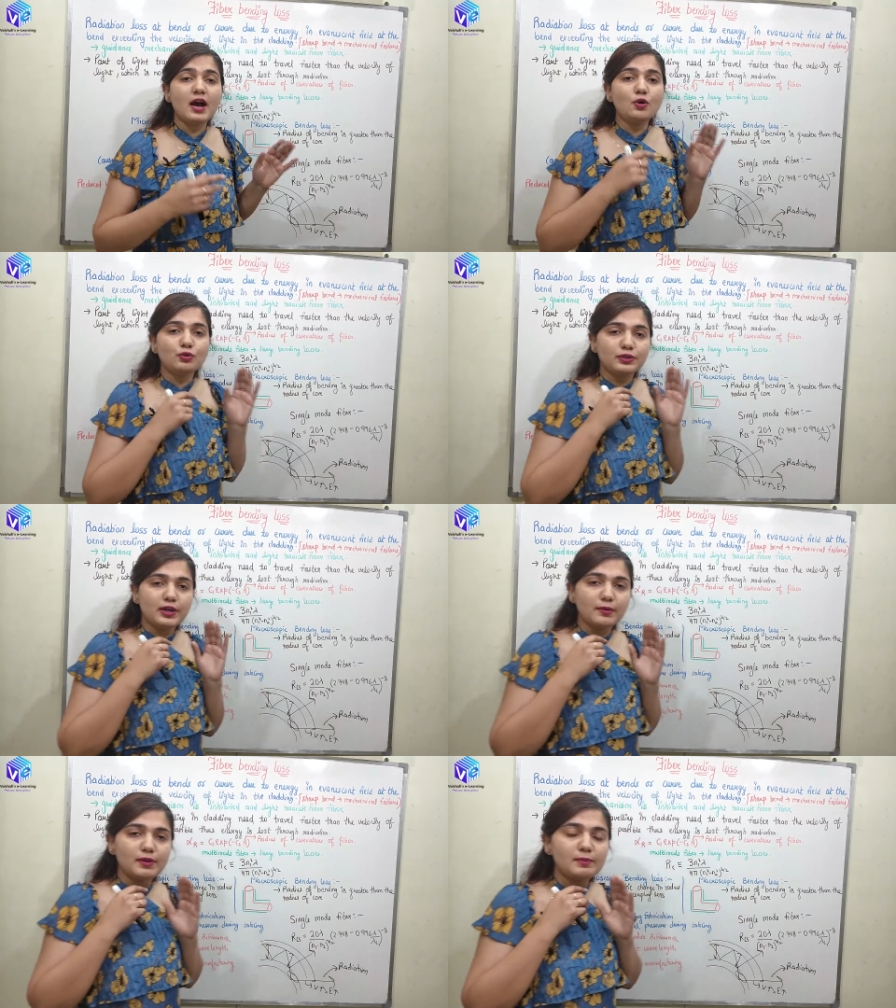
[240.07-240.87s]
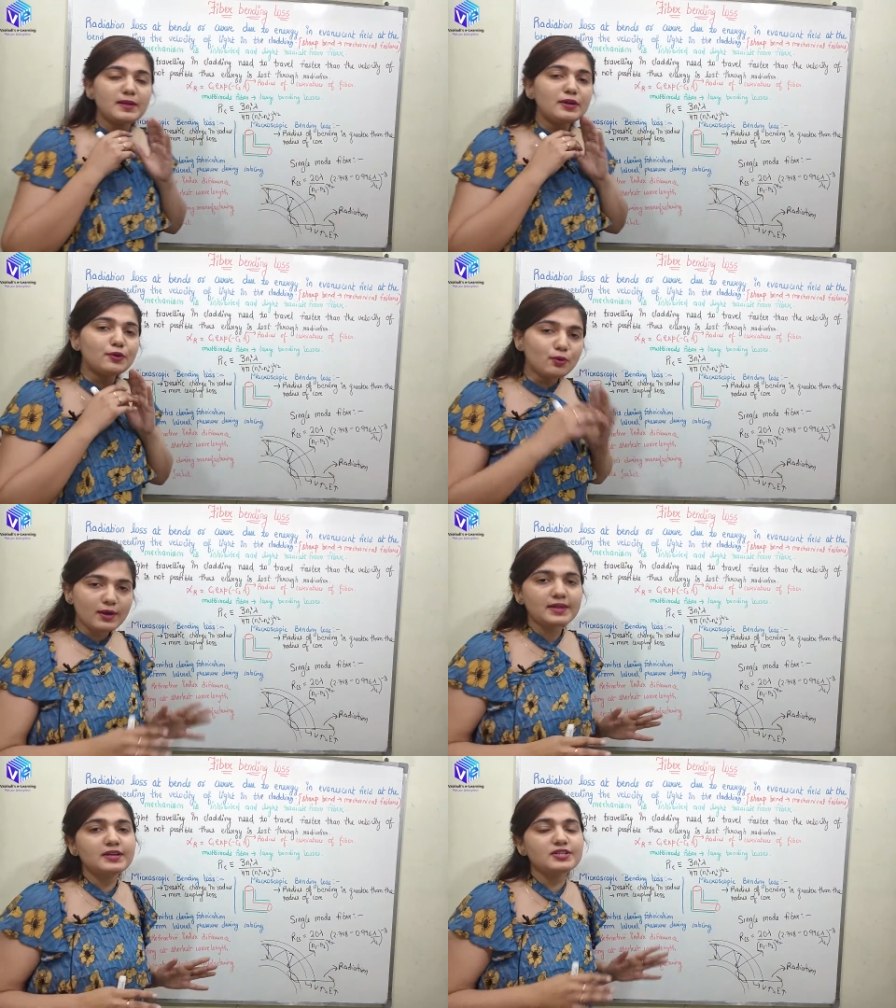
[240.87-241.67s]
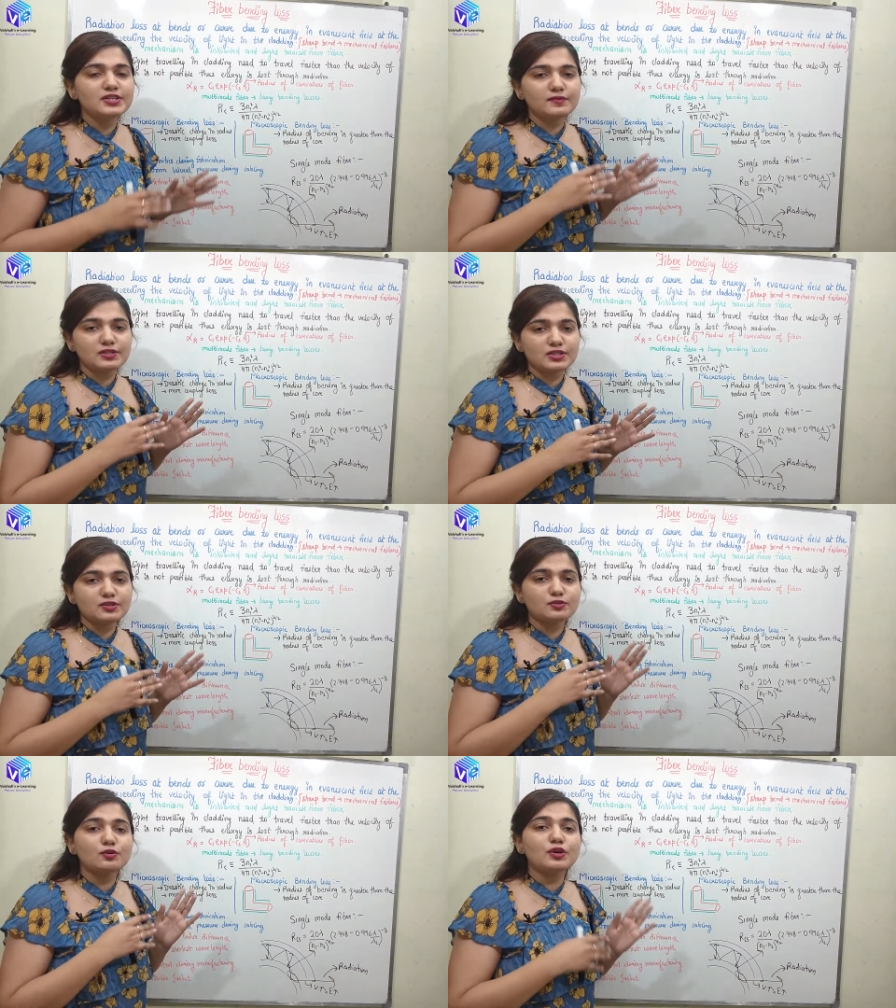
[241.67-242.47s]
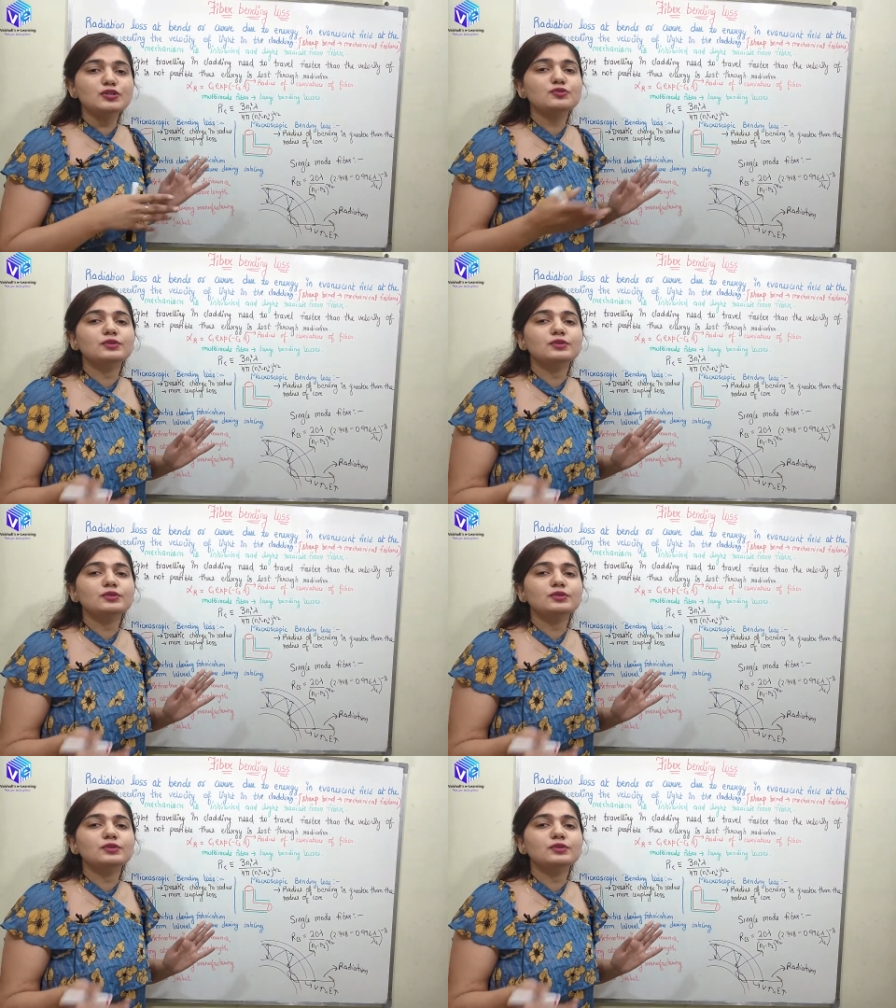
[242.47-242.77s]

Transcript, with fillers: out there will be no energy which is going